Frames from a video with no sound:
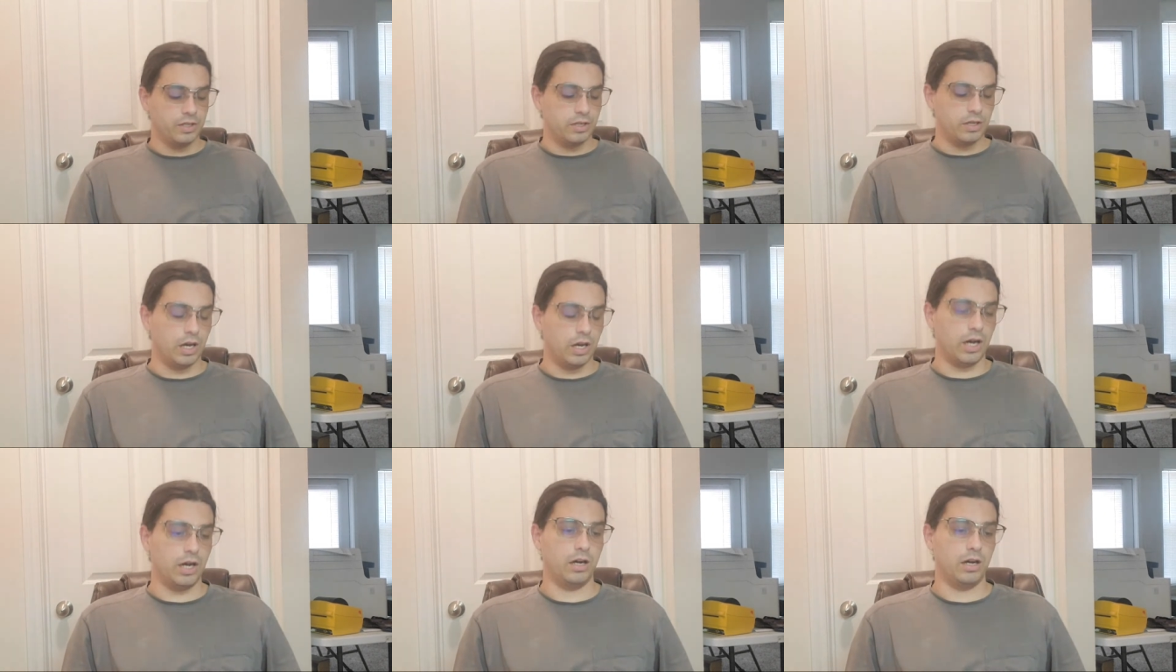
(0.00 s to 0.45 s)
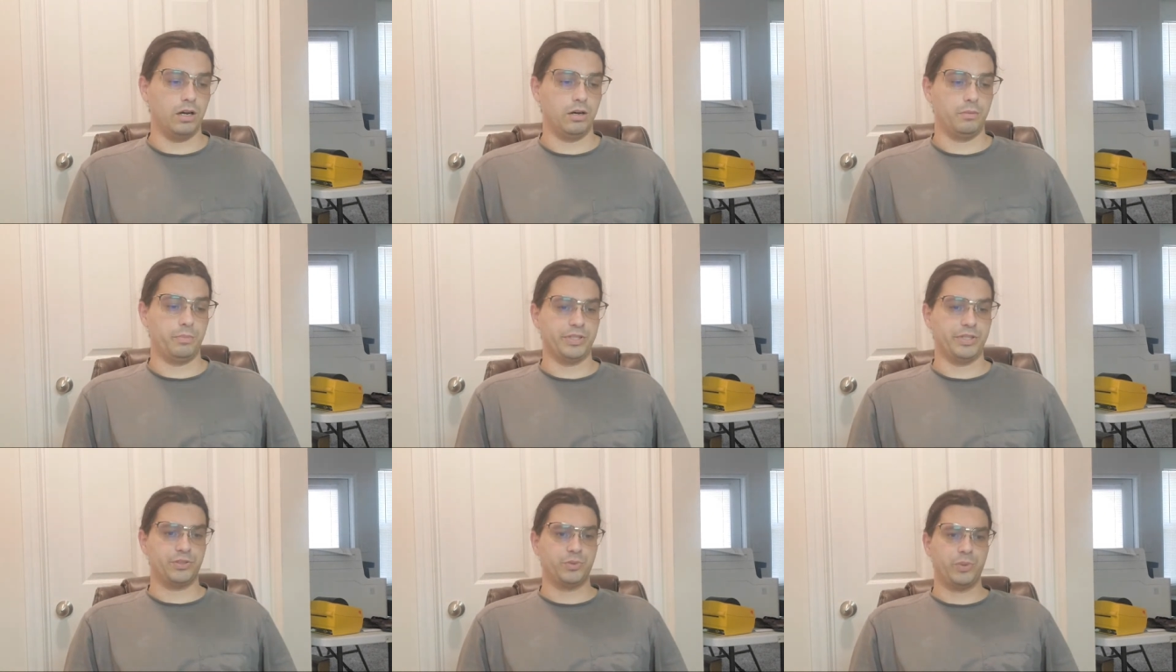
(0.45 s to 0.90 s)

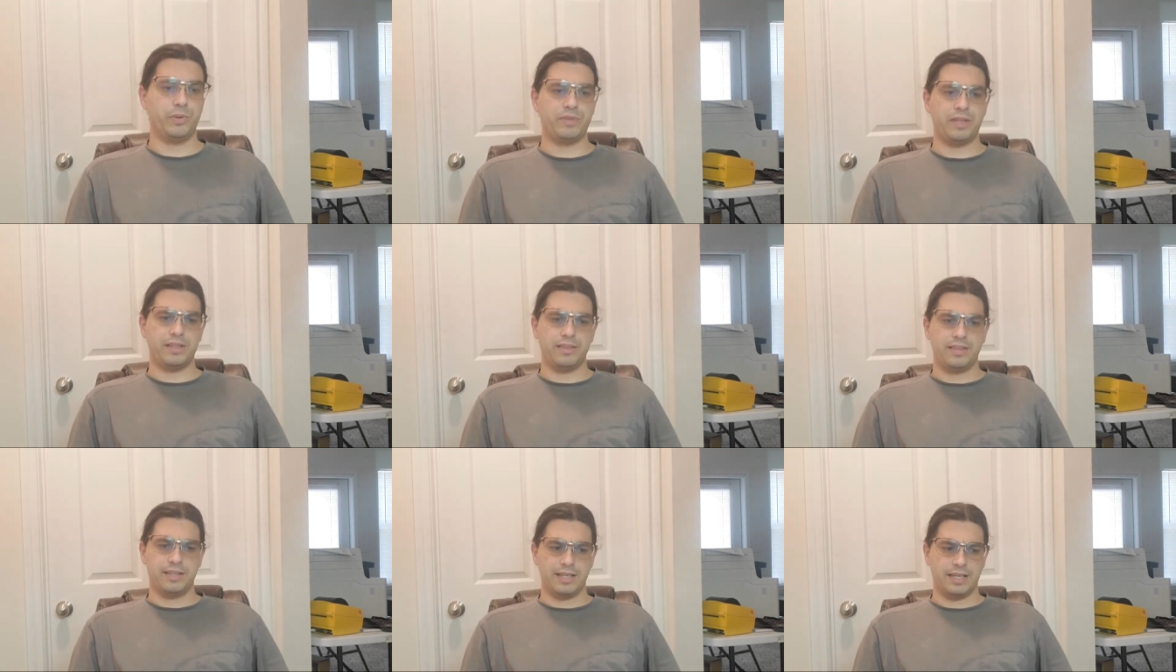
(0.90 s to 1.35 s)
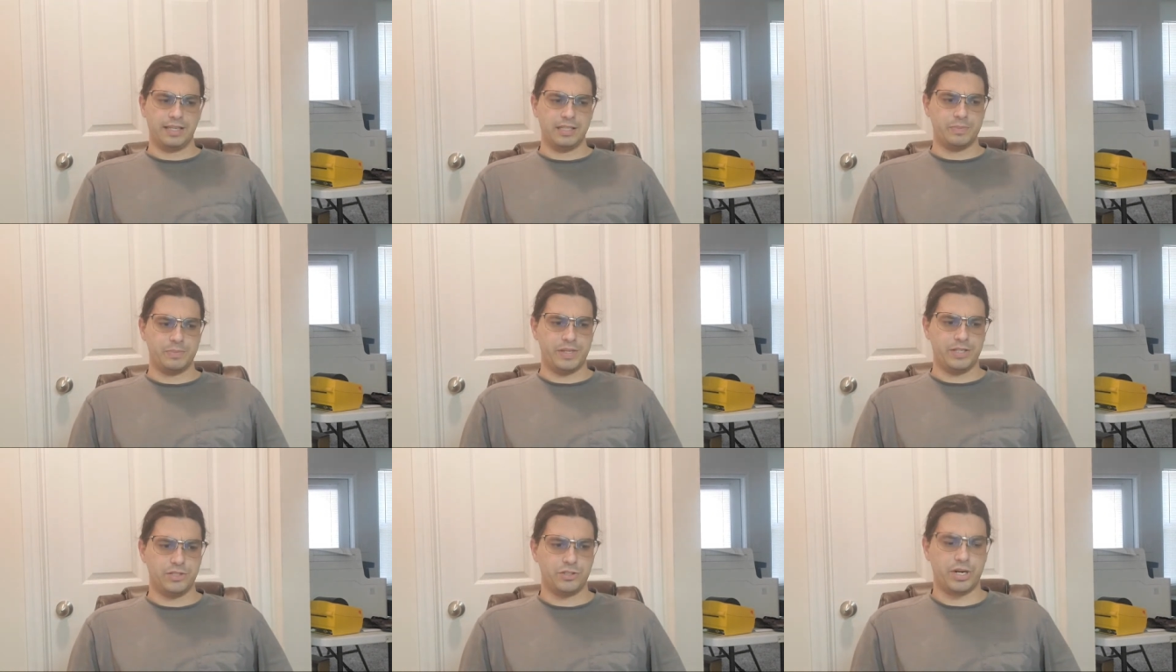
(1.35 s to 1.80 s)
But Swift, I think, has
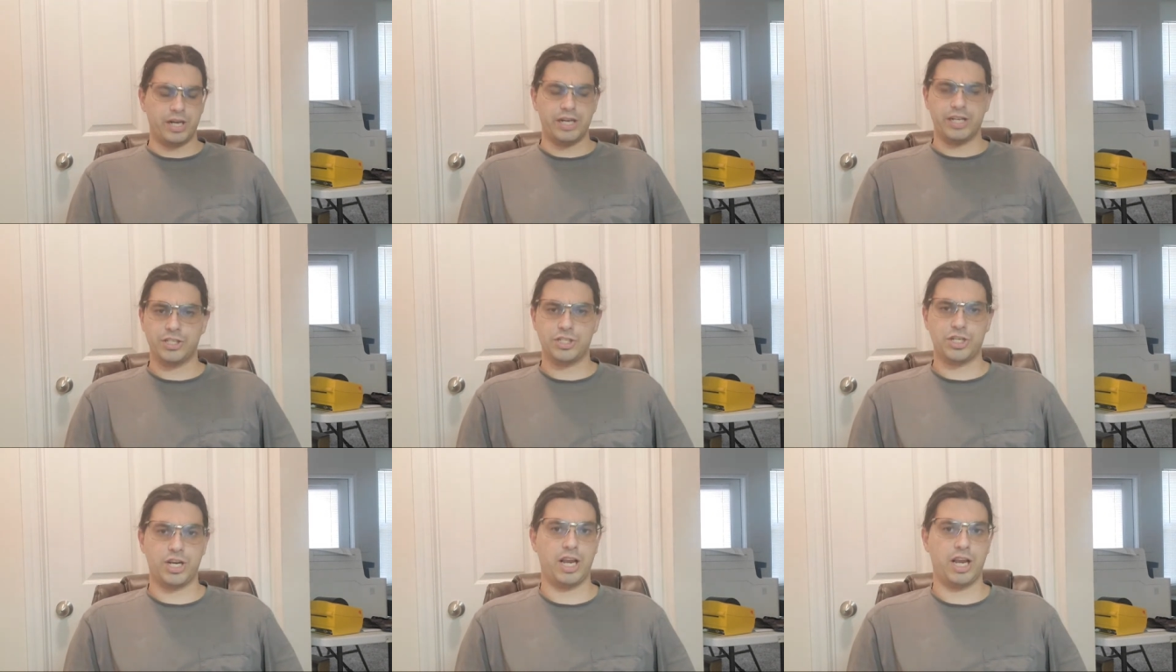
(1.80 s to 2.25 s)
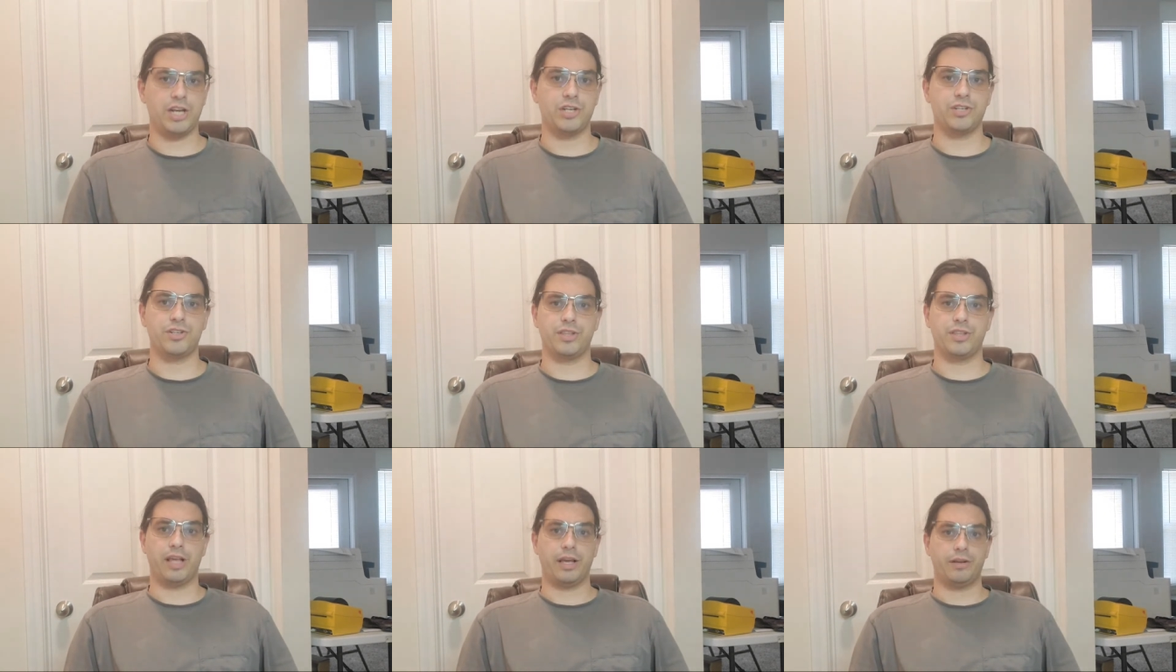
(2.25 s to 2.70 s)
been trying to
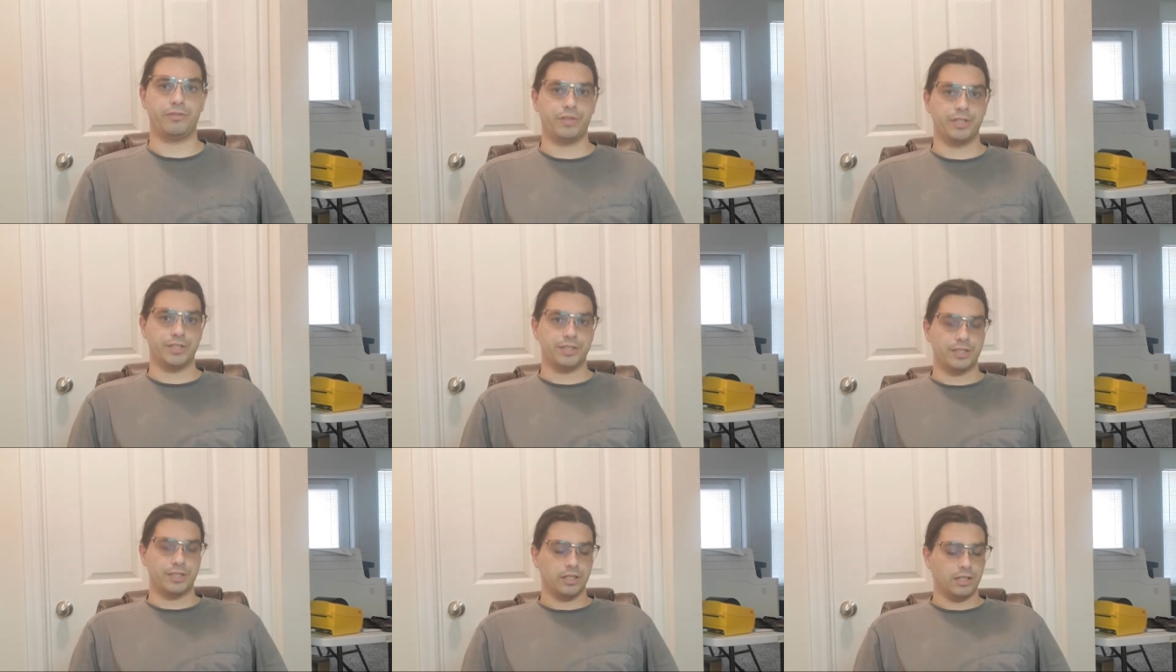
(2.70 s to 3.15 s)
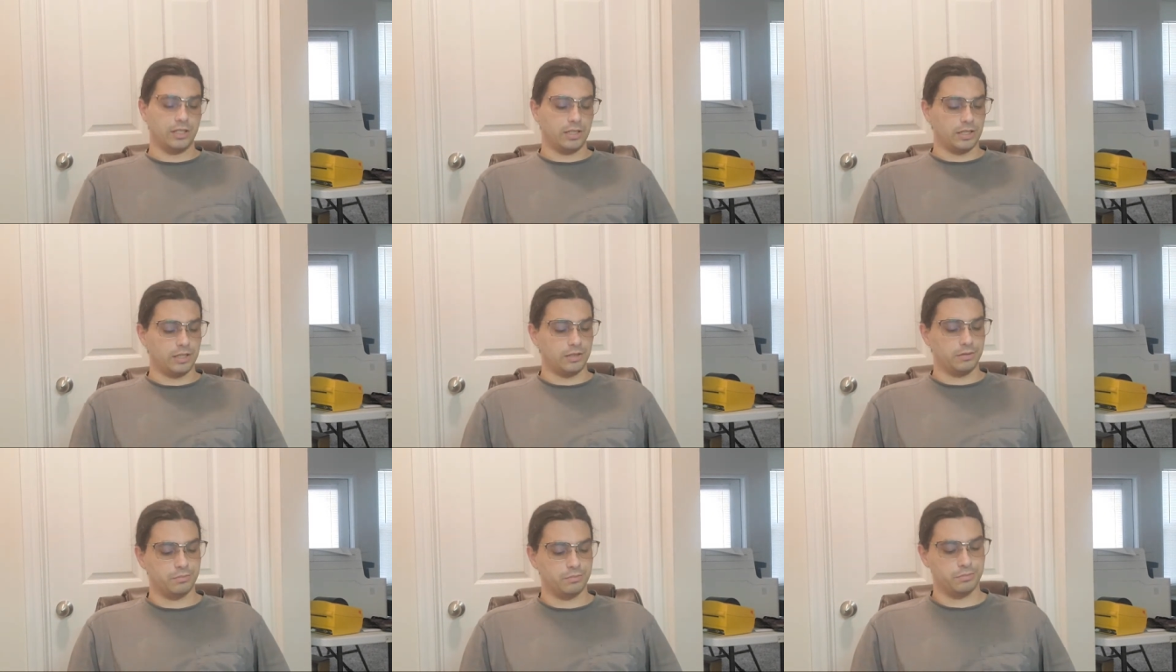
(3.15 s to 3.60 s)
change that
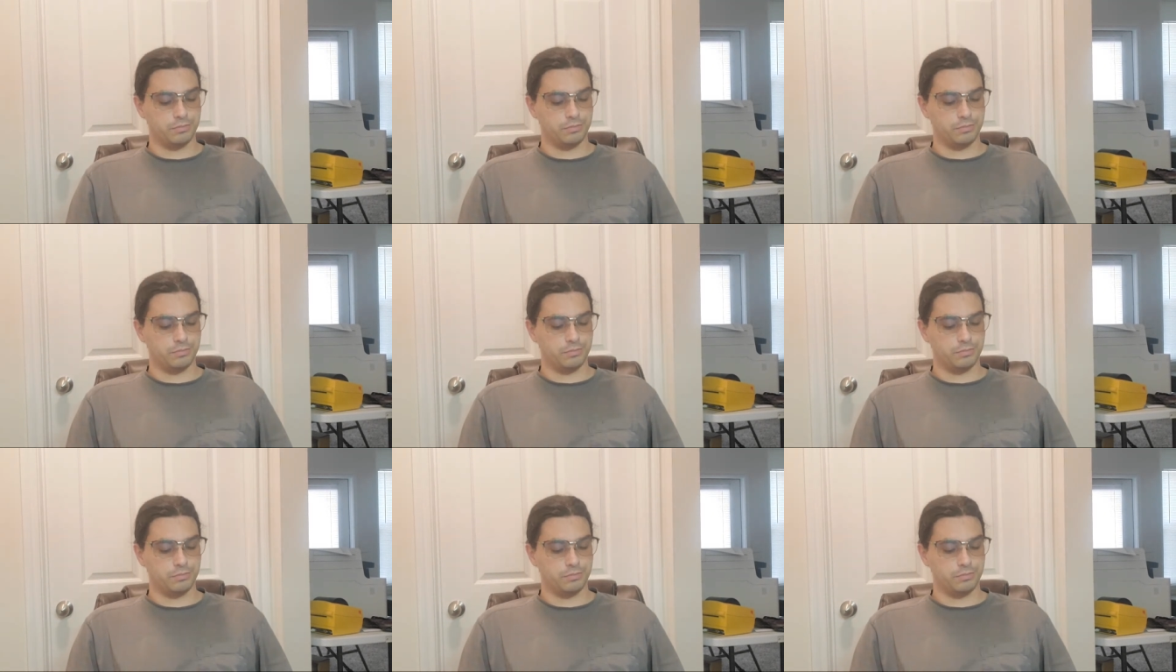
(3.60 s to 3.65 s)
recently.